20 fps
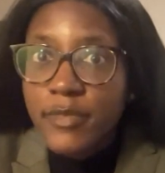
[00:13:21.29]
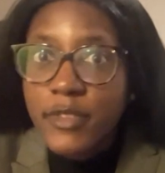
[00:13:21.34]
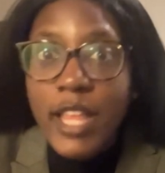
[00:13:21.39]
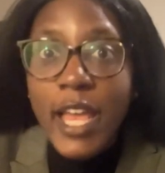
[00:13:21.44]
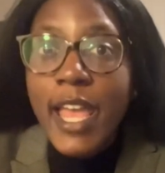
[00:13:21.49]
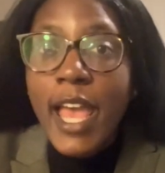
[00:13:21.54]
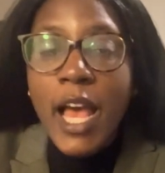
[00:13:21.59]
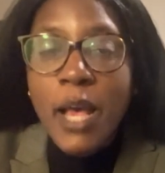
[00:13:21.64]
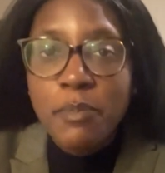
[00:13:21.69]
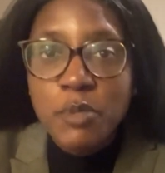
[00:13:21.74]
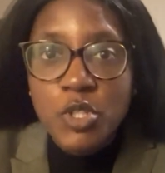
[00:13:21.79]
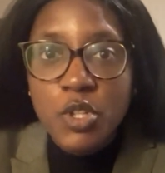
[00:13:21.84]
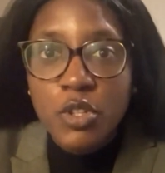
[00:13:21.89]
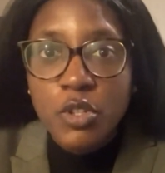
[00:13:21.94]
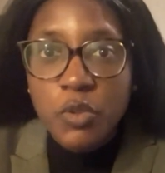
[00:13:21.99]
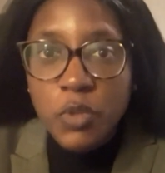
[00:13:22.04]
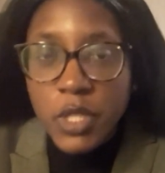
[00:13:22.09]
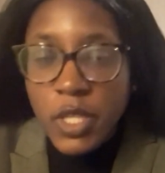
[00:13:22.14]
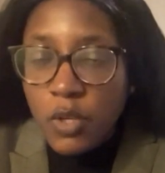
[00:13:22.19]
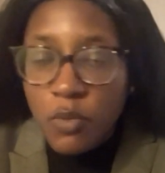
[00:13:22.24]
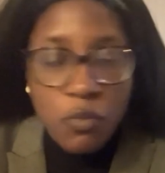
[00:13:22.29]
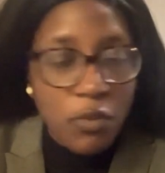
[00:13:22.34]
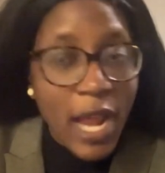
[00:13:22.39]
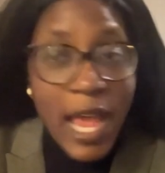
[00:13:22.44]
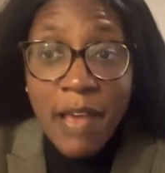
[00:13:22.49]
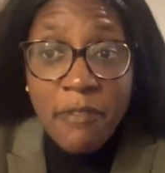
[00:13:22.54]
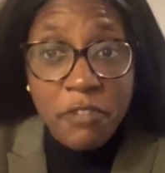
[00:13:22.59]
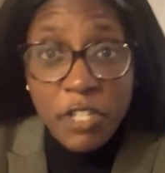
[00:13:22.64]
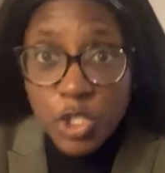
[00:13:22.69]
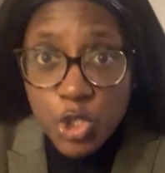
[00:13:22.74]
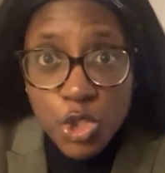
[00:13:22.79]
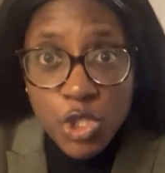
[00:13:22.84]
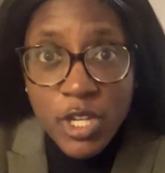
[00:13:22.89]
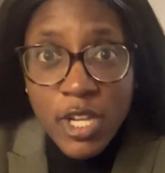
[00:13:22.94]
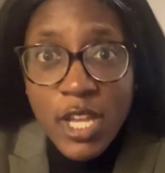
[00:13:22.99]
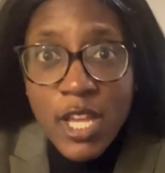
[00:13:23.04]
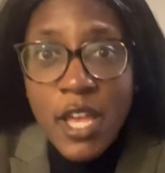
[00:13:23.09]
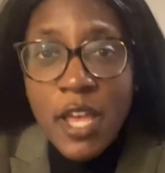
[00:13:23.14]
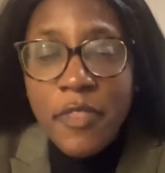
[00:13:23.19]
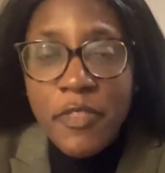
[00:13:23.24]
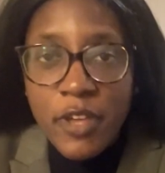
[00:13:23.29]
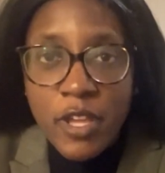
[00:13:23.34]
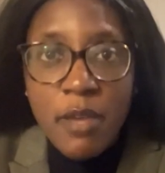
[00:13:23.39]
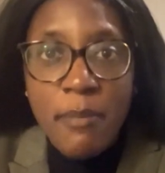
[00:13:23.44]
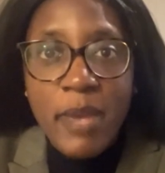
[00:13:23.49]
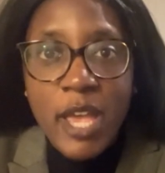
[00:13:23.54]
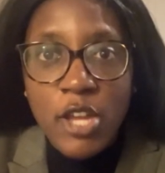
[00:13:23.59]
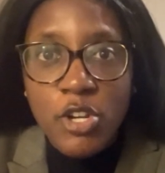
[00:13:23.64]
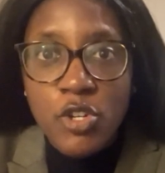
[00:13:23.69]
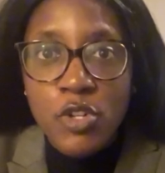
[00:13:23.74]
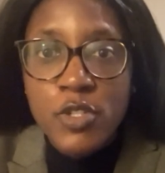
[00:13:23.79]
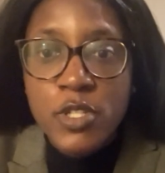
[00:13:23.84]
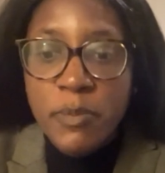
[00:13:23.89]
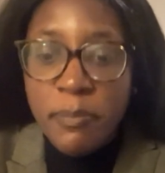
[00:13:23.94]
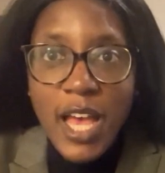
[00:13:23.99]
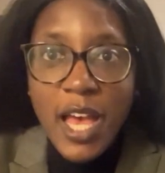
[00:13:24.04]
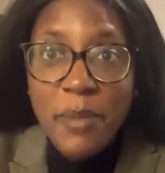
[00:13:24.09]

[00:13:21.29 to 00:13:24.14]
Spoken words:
They absolutely ravished the Commanders.